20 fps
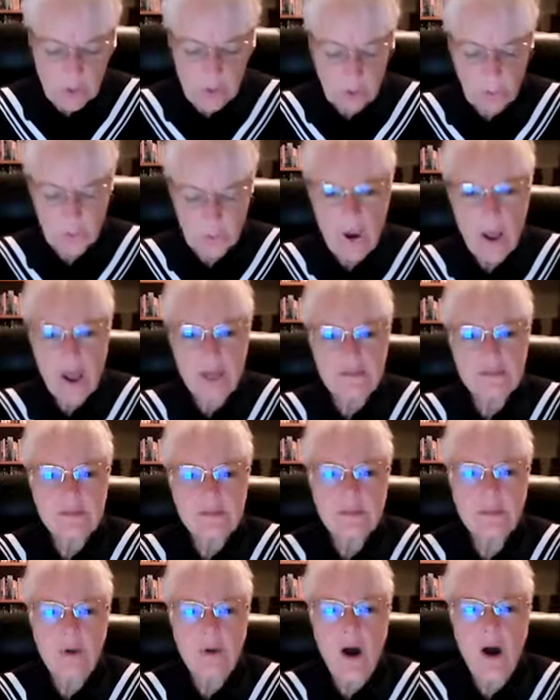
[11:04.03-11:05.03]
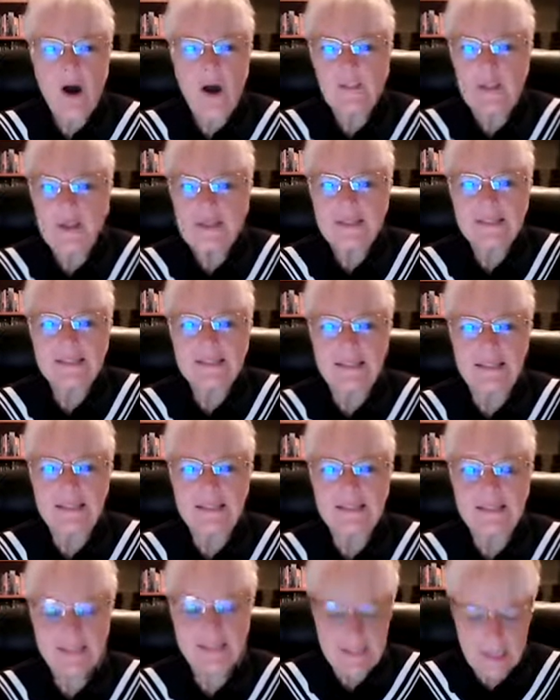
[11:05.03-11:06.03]
We're also already
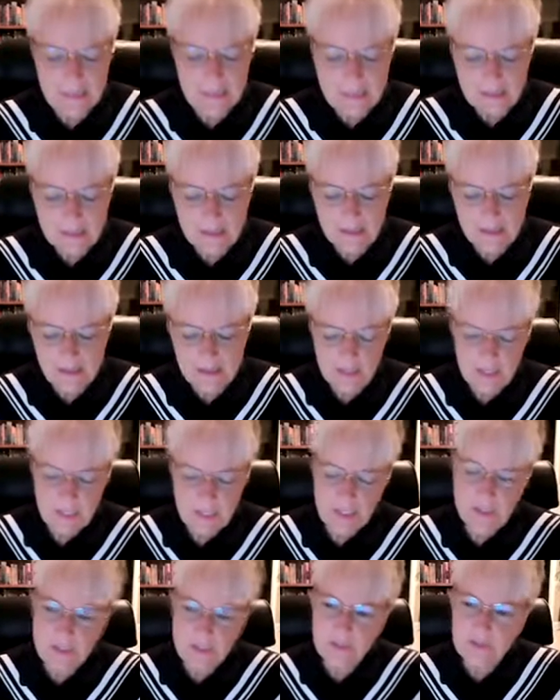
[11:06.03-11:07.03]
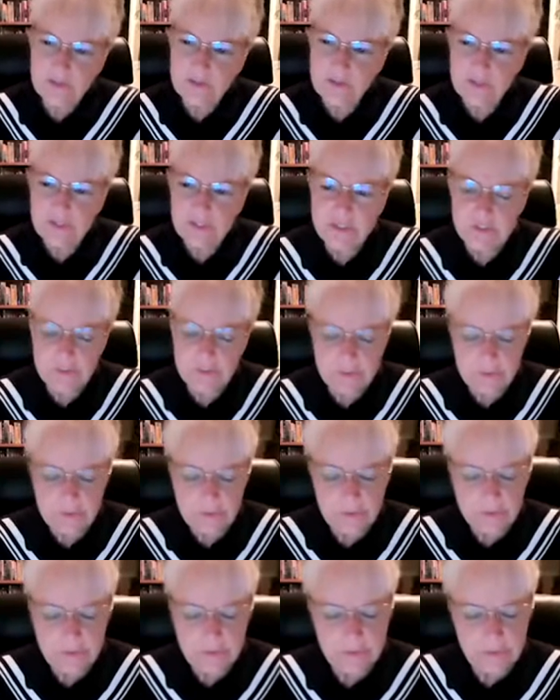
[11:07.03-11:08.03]
seeing stem cells being used
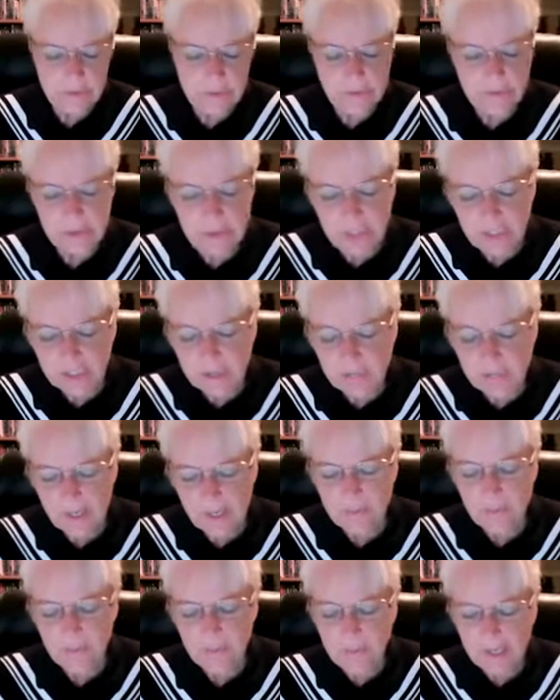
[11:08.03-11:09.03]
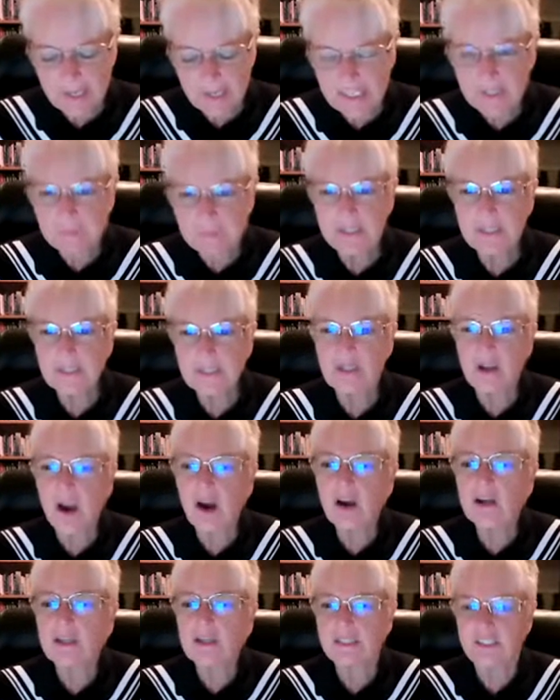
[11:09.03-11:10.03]
to generate replacement
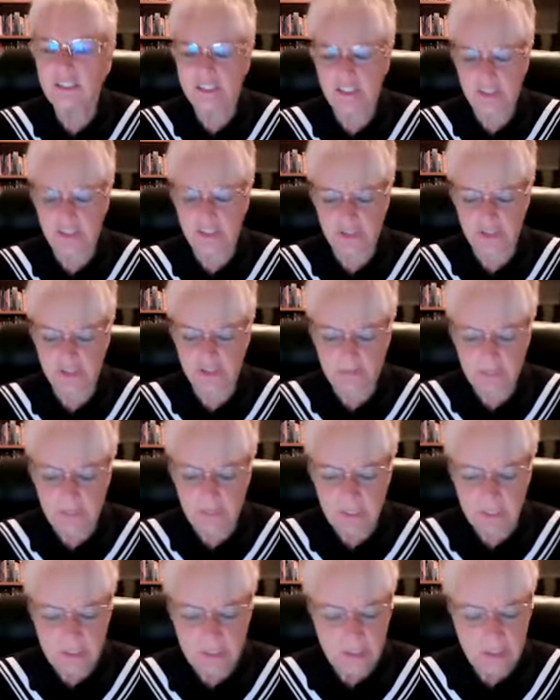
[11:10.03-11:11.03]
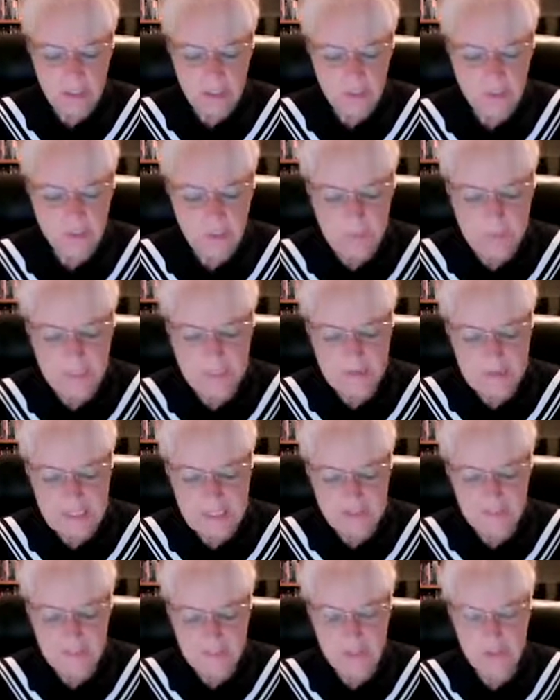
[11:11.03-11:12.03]
cartilage tissue to repair
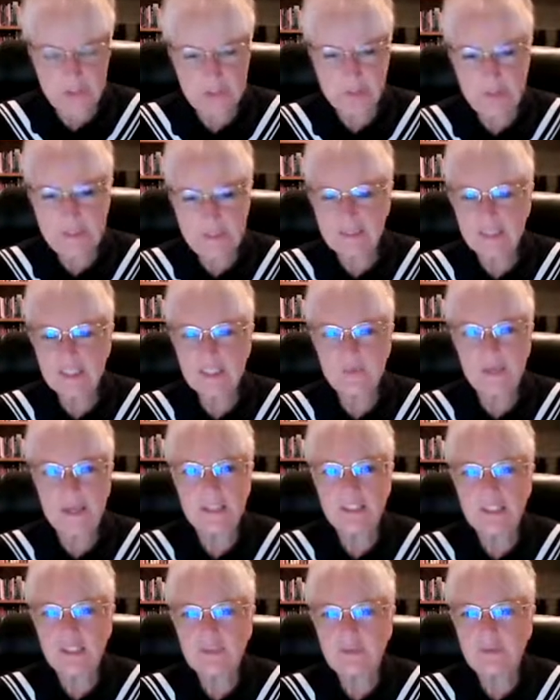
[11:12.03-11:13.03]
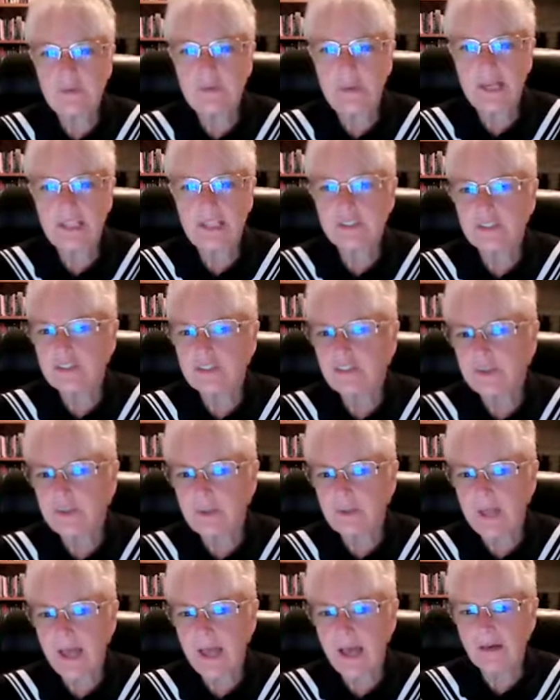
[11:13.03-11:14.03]
damaged joints, especially for patients who
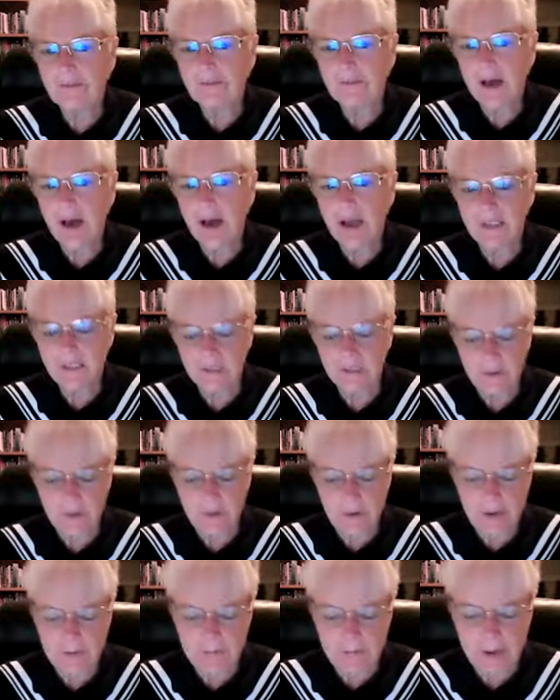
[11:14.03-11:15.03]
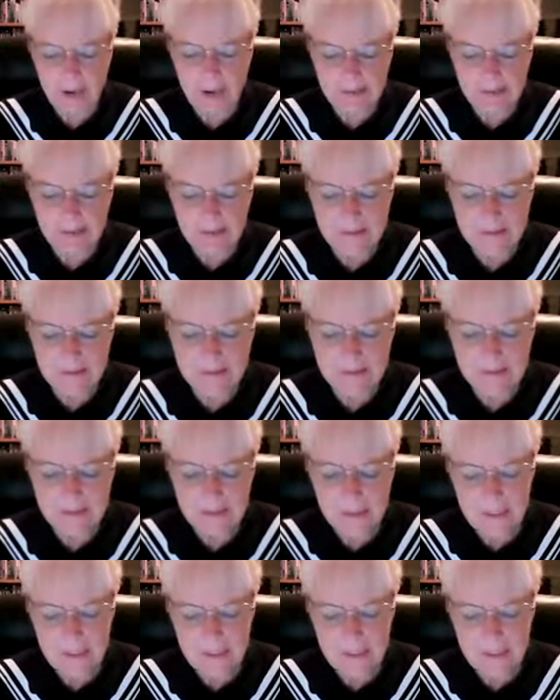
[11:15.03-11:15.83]
have osteoarthritis.